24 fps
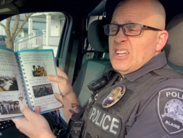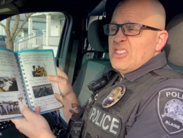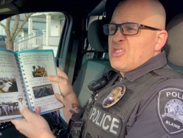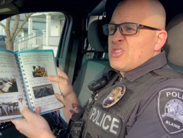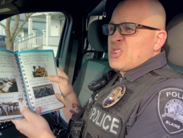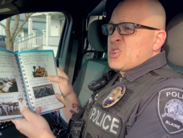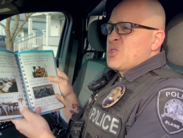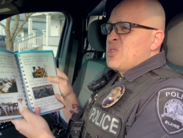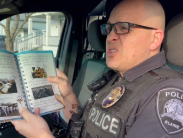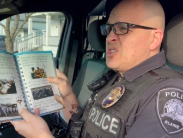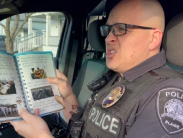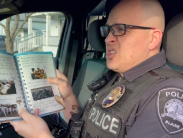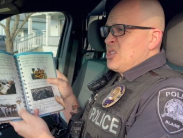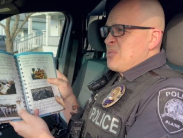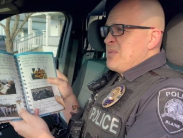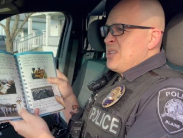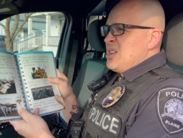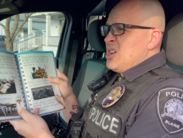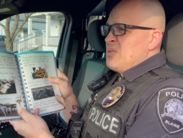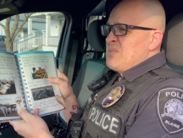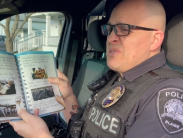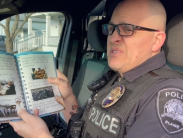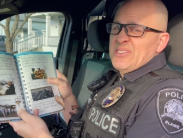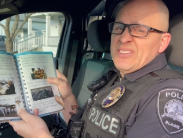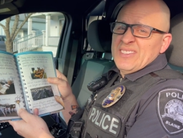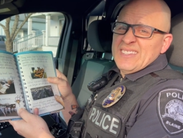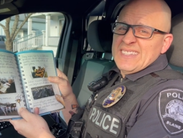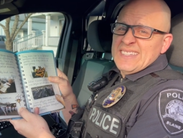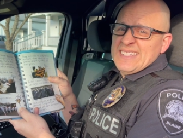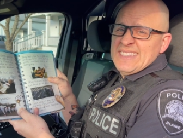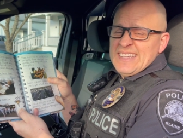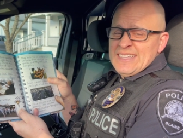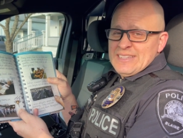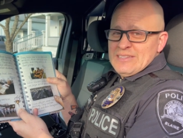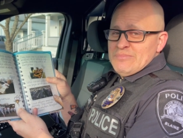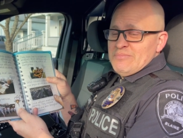It's true, it took me almost
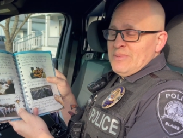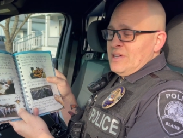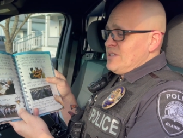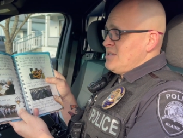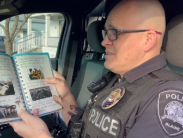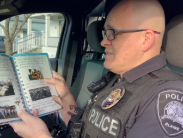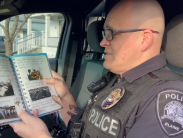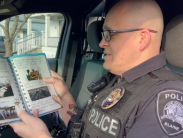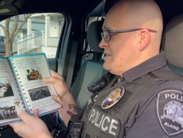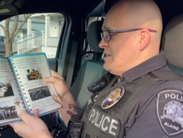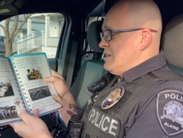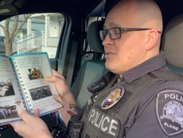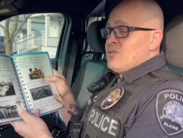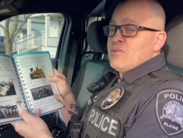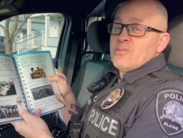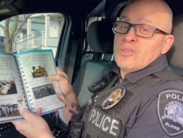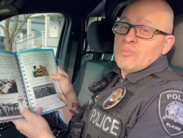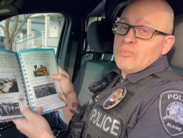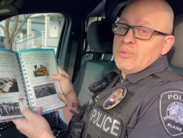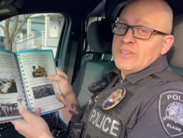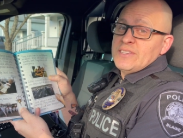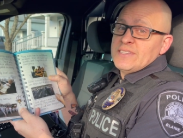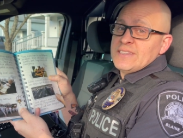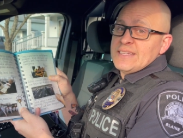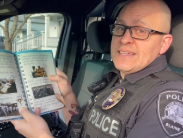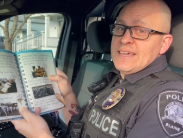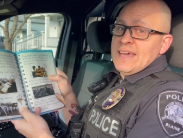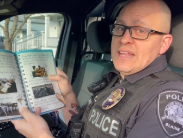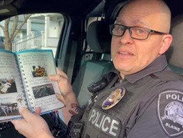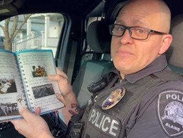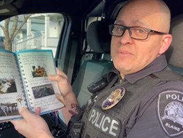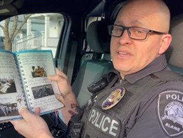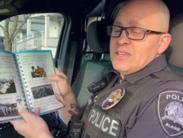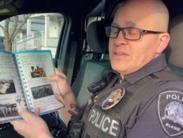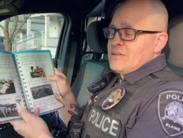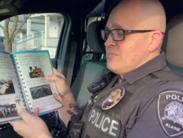6 months to get through the police
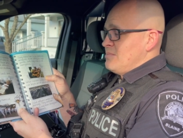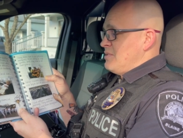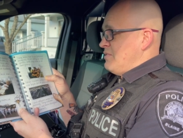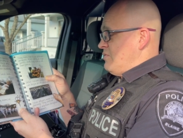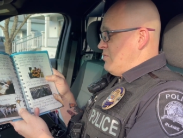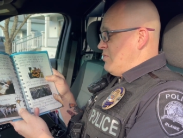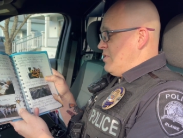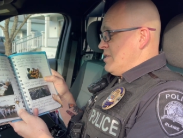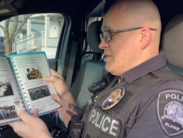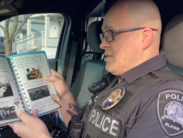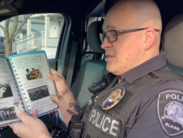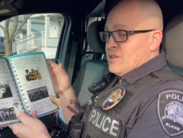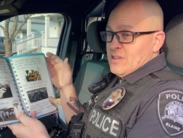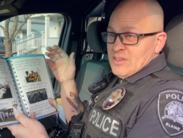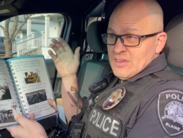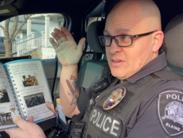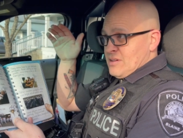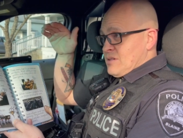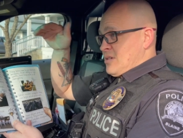academy before I could